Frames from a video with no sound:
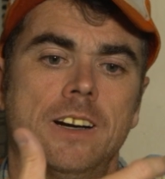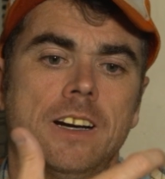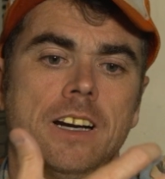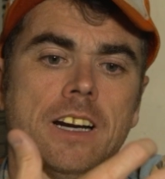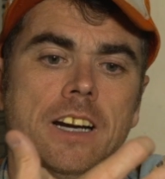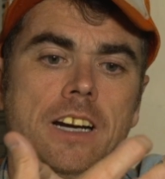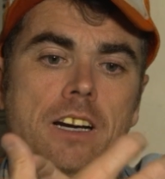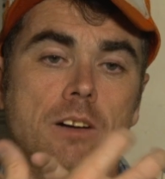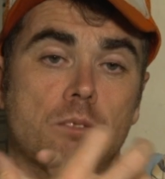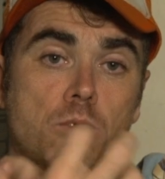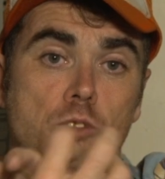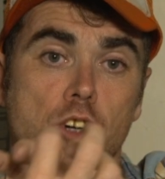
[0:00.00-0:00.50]

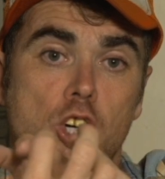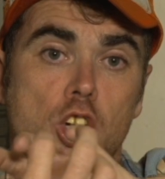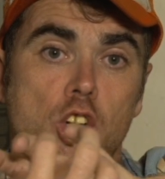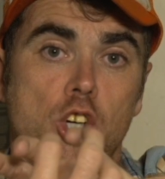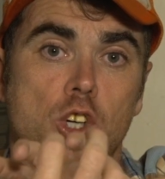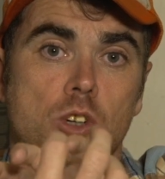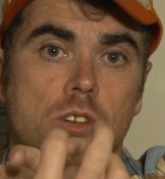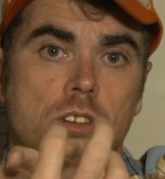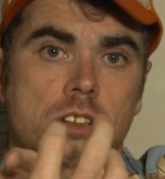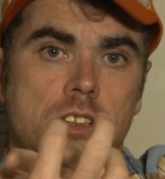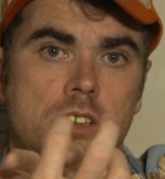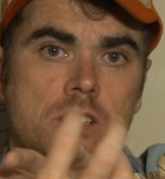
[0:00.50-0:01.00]
the
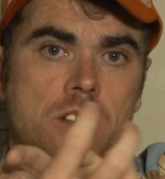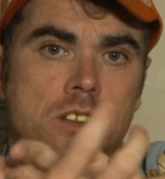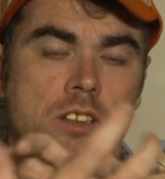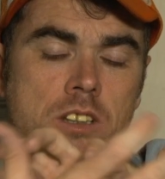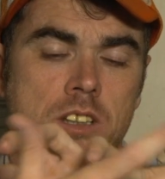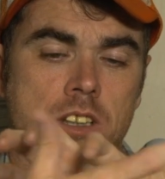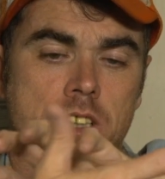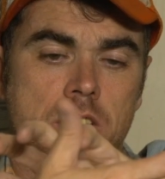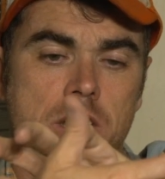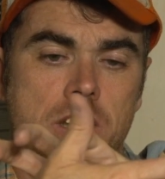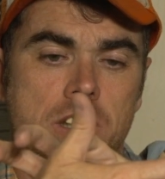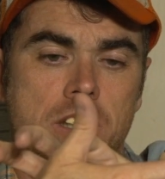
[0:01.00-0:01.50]
moon,
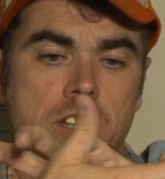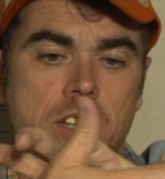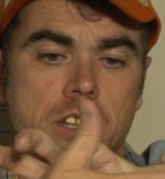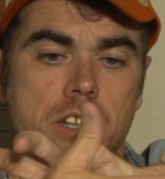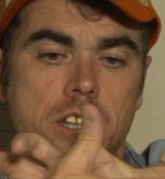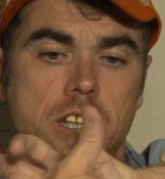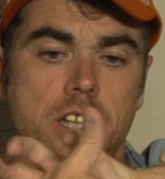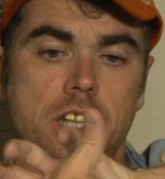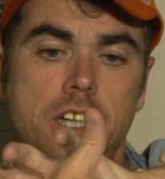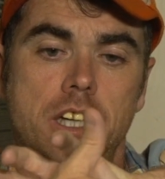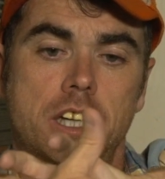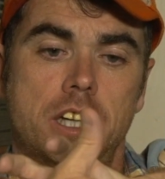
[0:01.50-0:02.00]

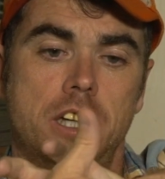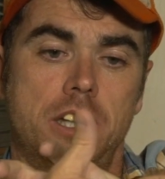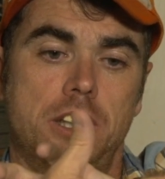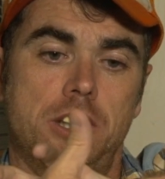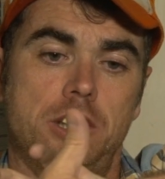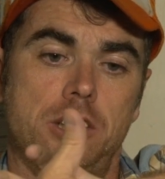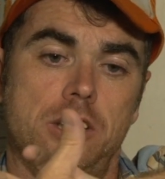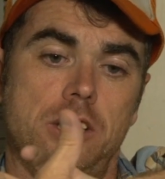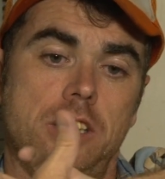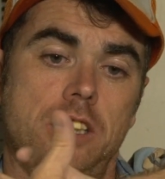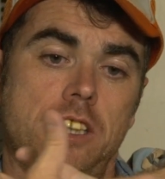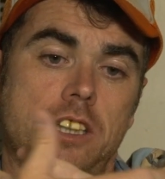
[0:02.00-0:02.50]

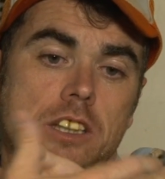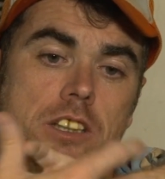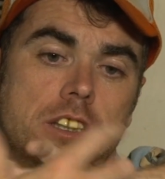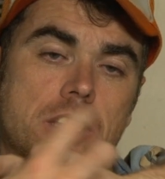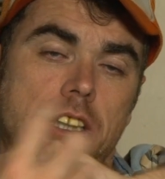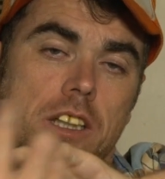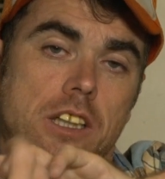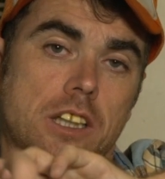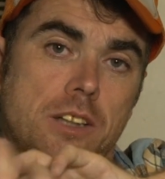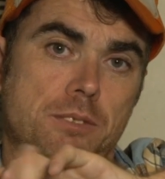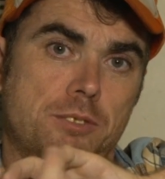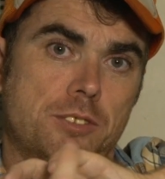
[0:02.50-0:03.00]
it's
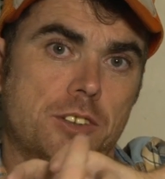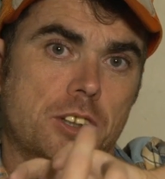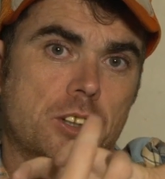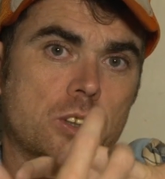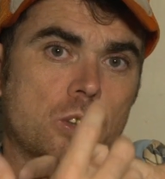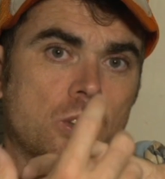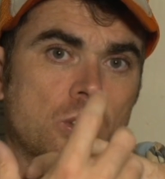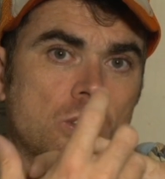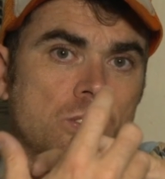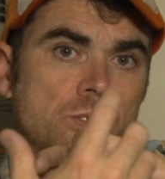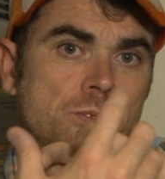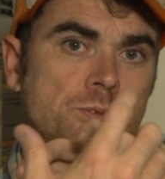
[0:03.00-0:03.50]

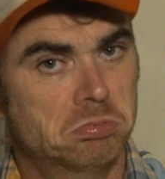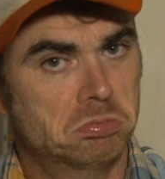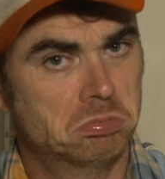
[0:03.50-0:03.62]
elliptical.